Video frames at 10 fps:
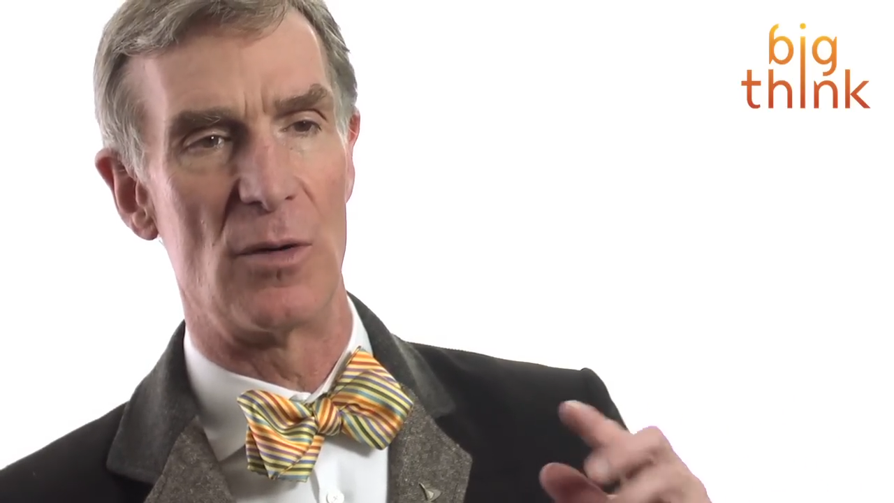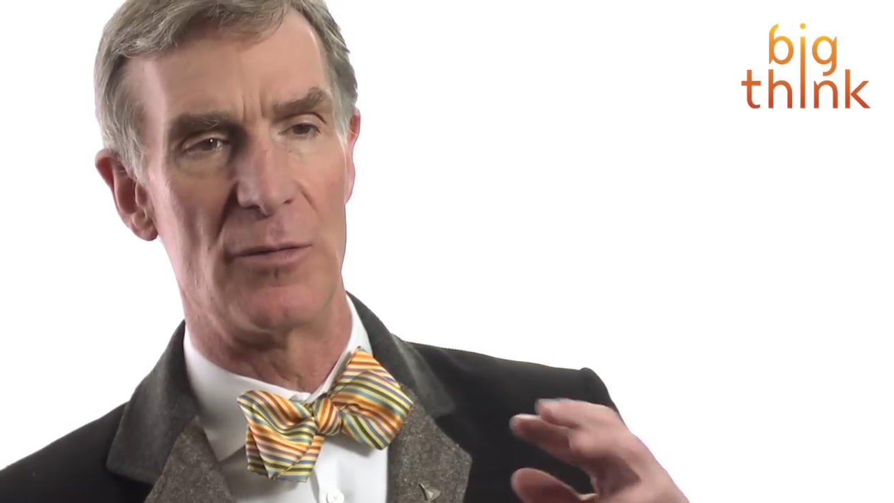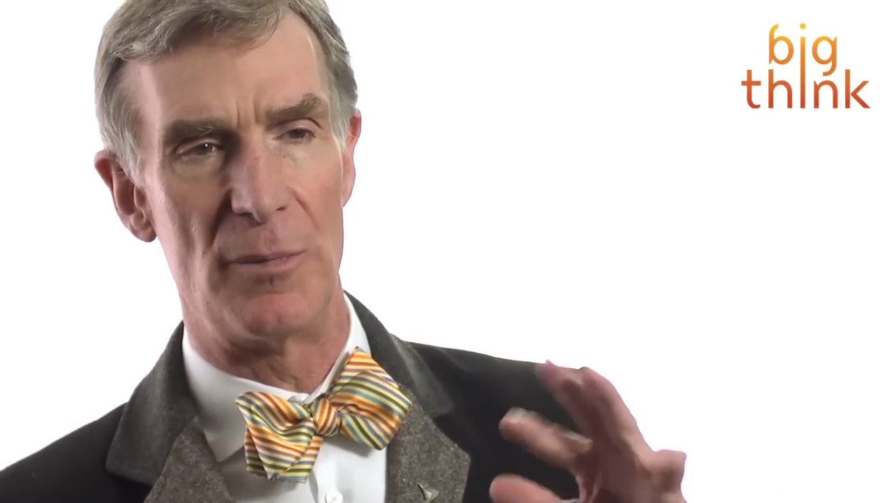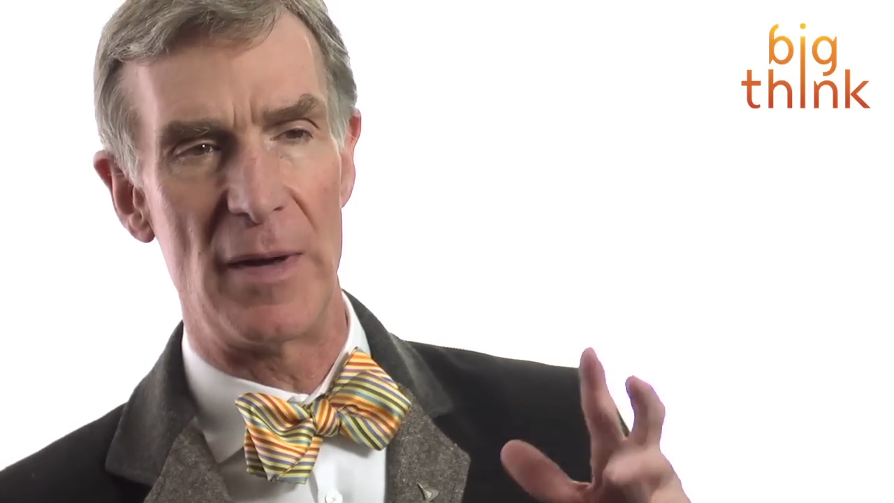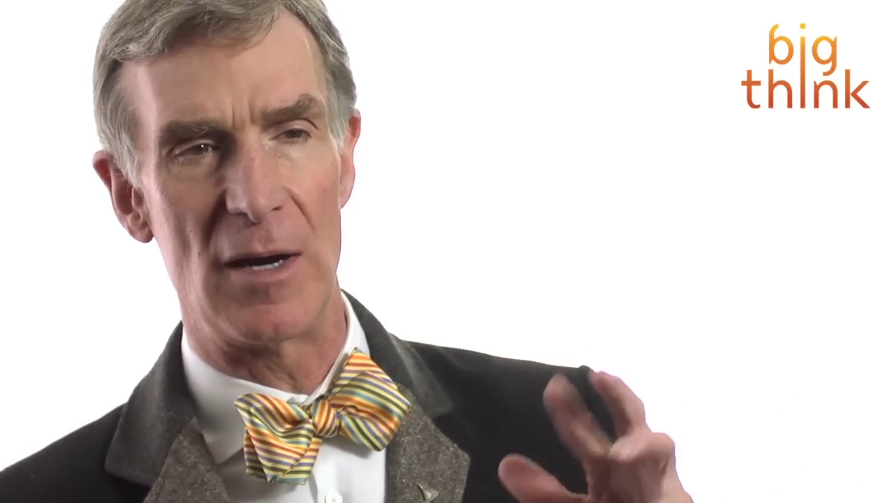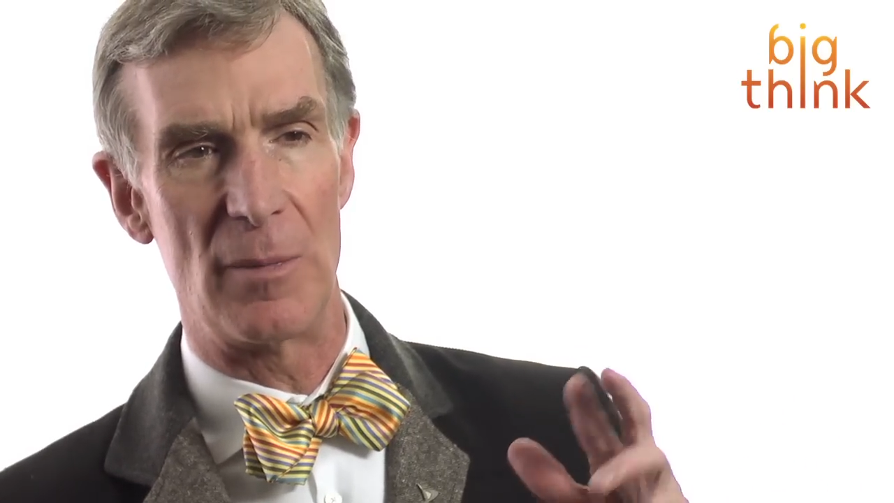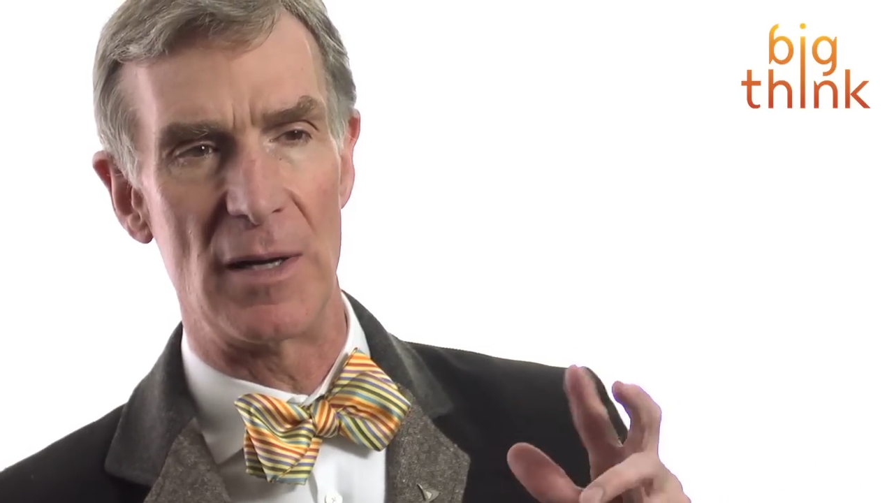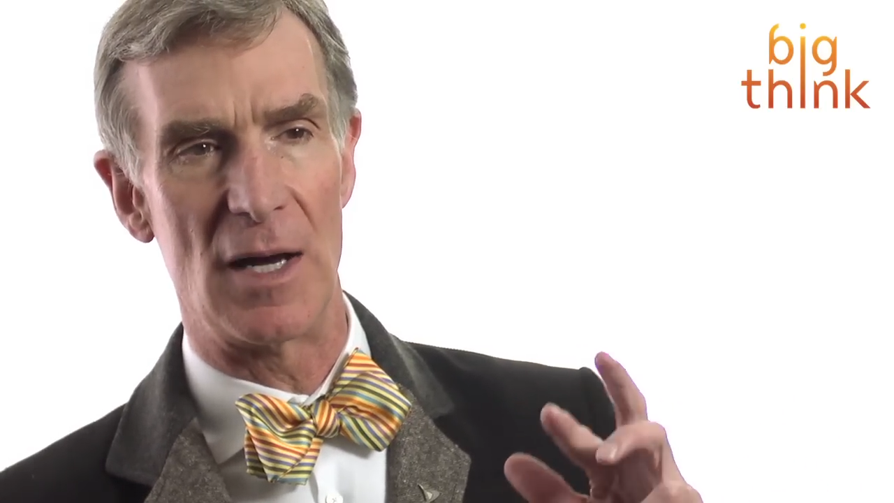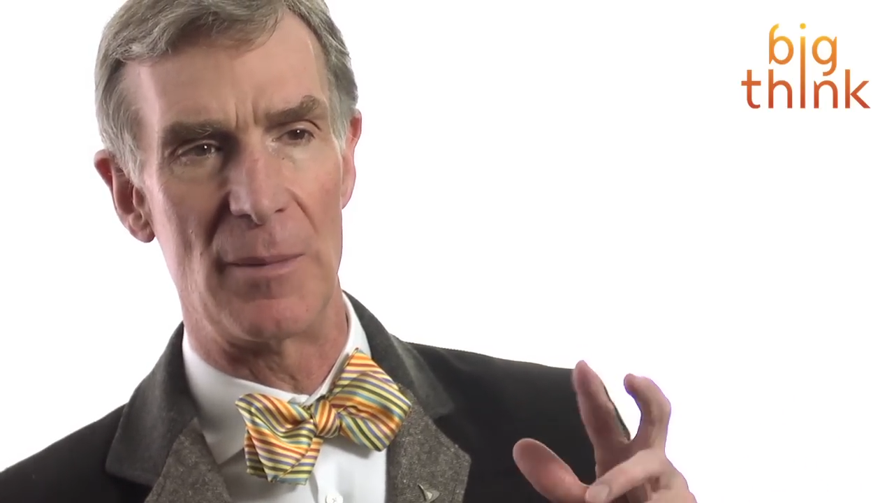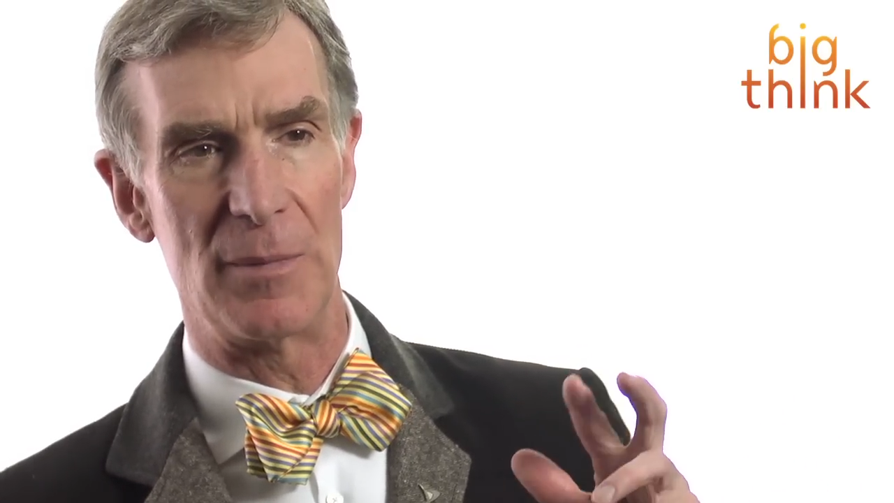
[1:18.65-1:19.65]
wolf may or
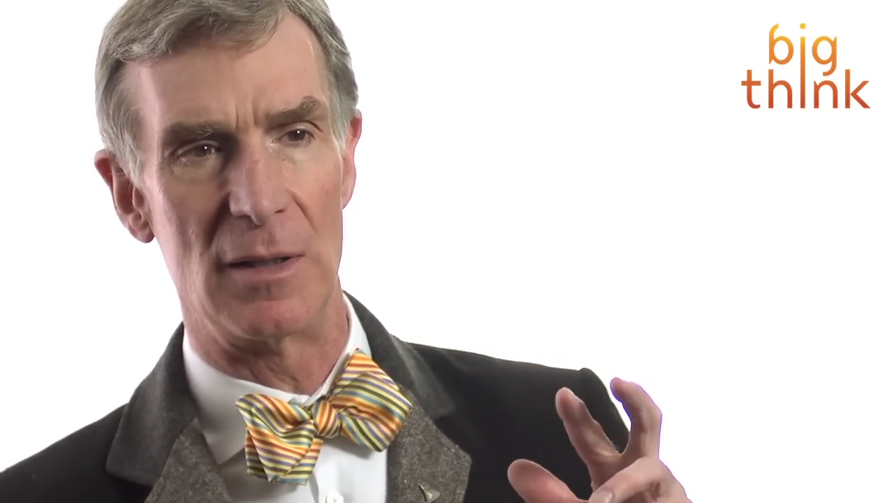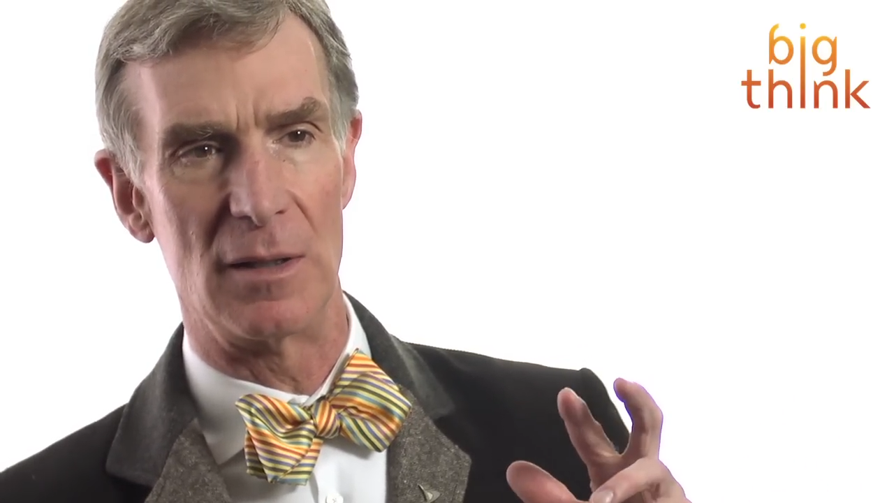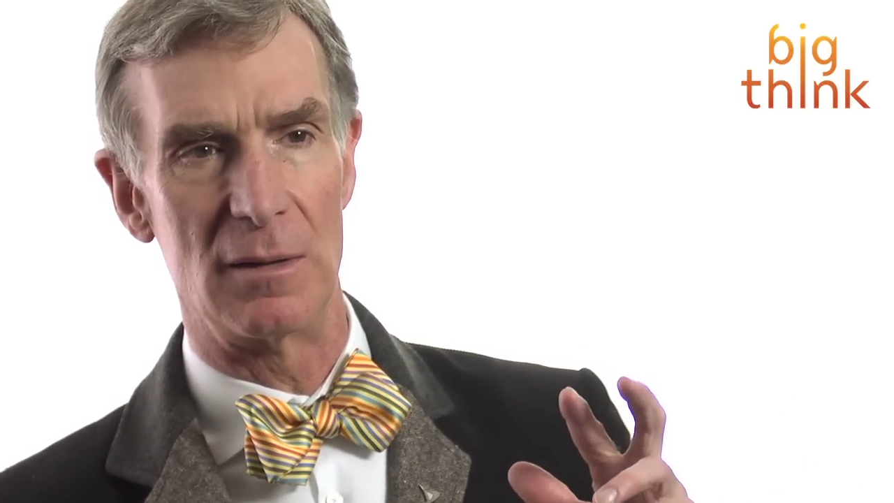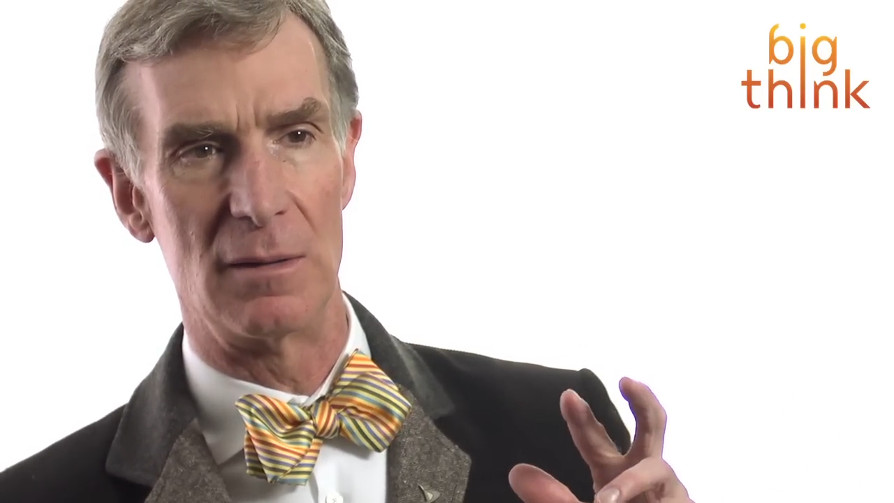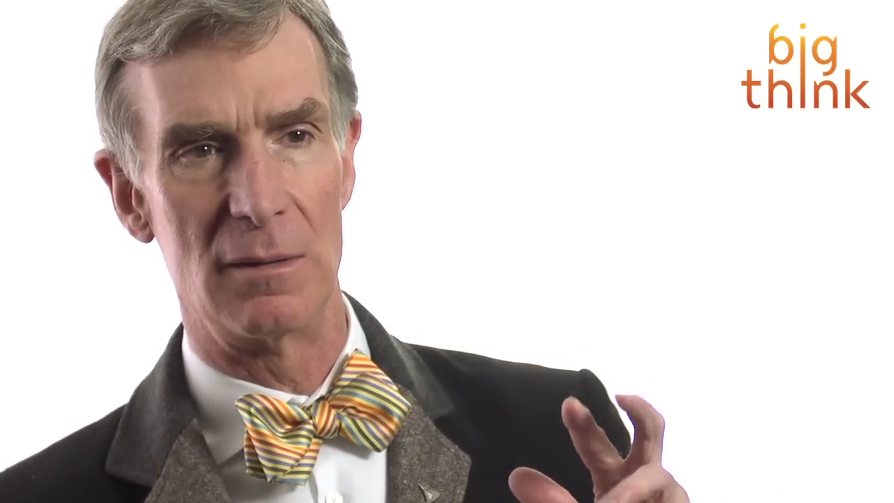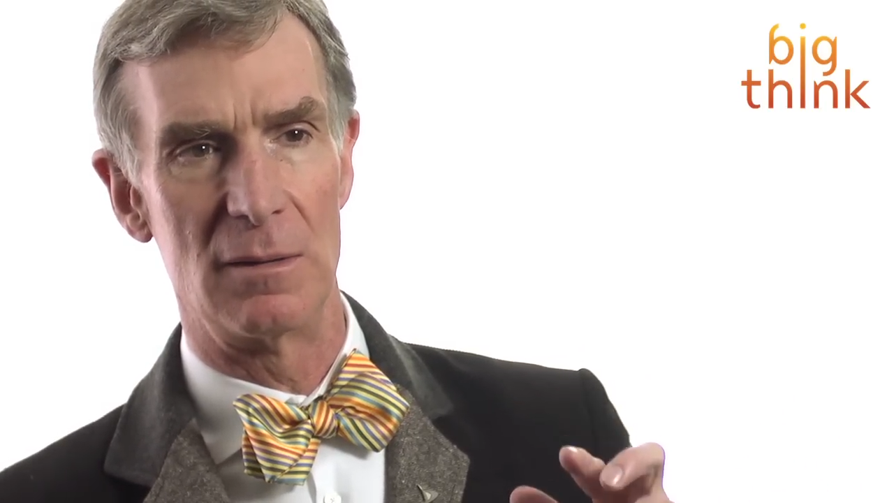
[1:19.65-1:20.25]
may not be the